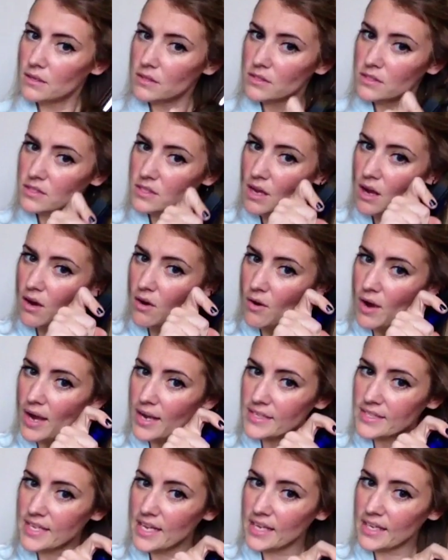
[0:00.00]
So
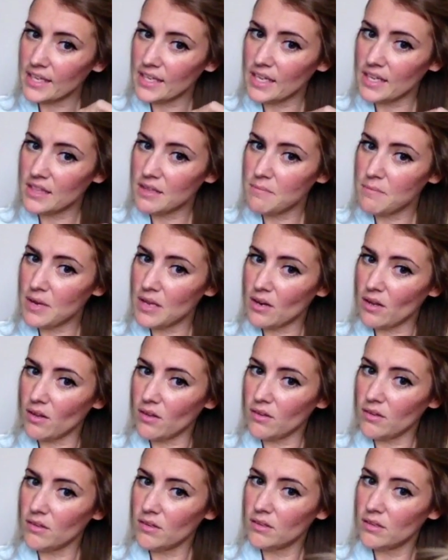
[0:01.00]
I take it in the
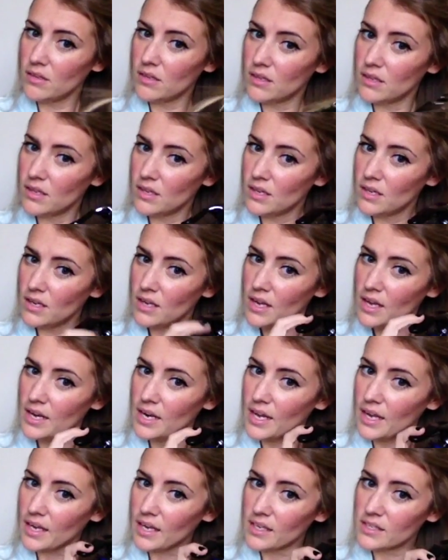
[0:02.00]
middle and
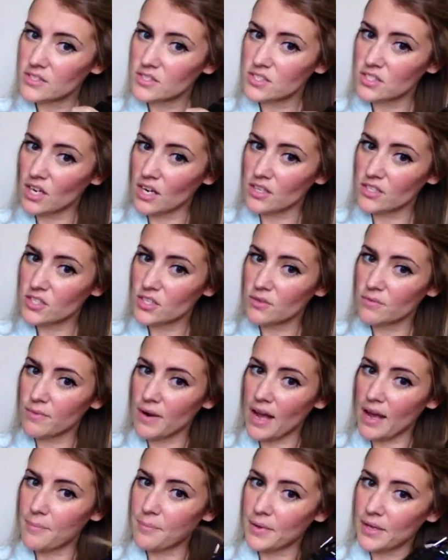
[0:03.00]
I start to
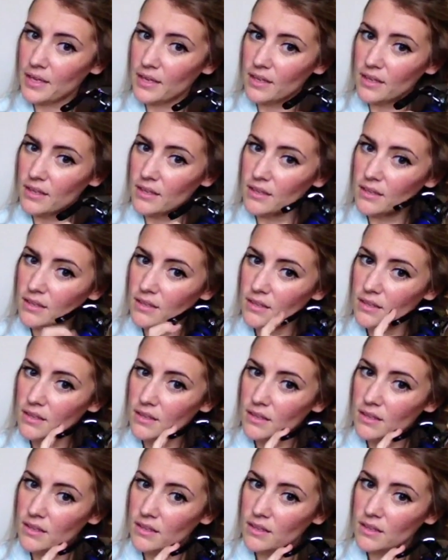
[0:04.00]
wrap it
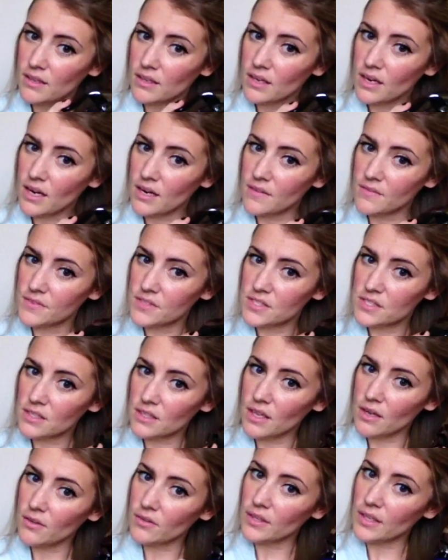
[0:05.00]
kind of
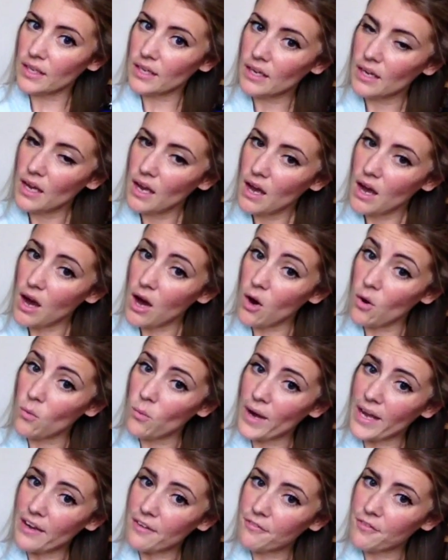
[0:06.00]
slowly
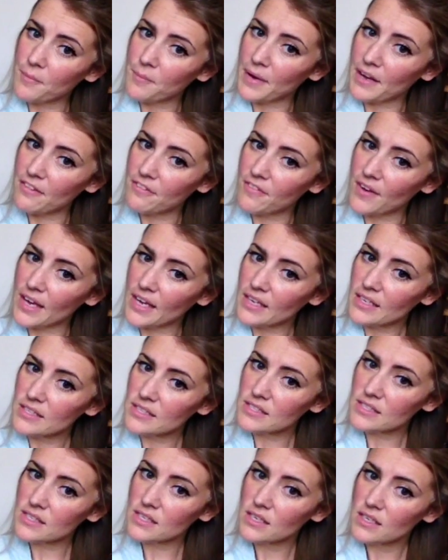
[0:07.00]
away from my
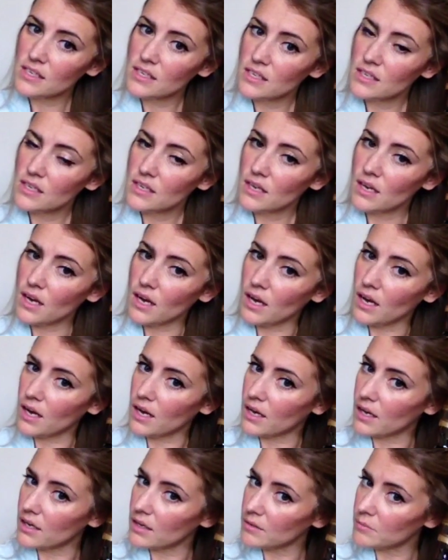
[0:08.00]
face.
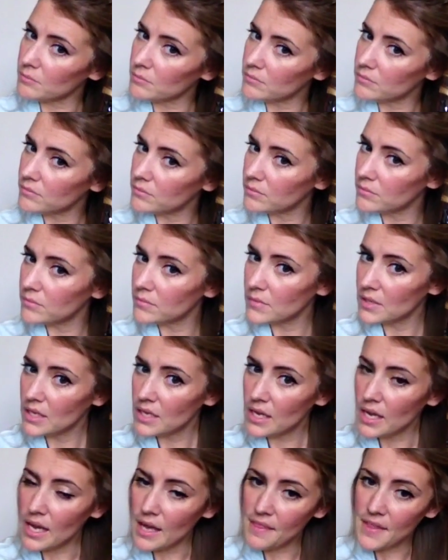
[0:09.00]
And
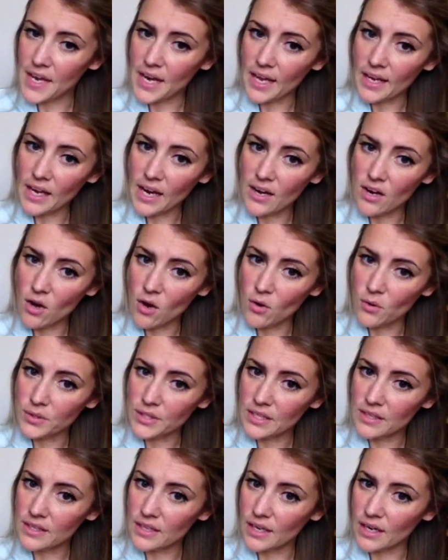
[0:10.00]
then I kind of hold
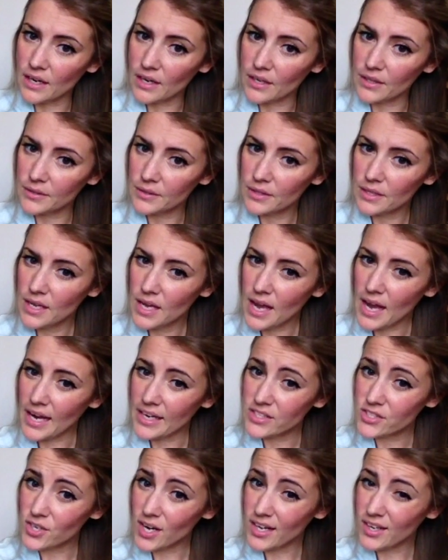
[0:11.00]
it there. I
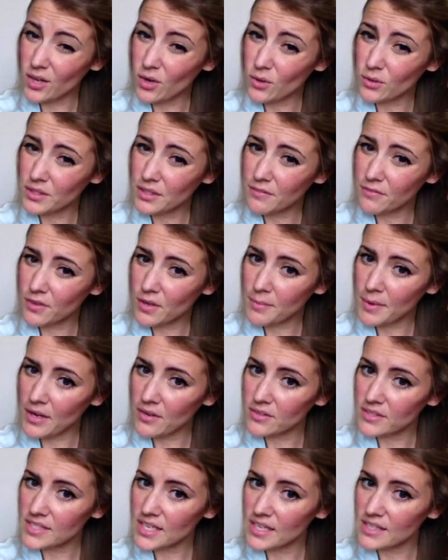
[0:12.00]
try to hold it for
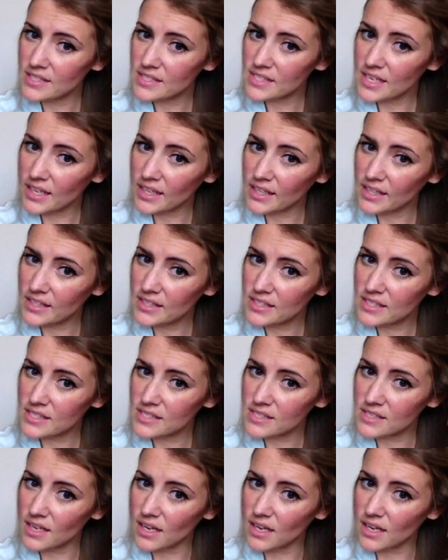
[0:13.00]
about 10 seconds.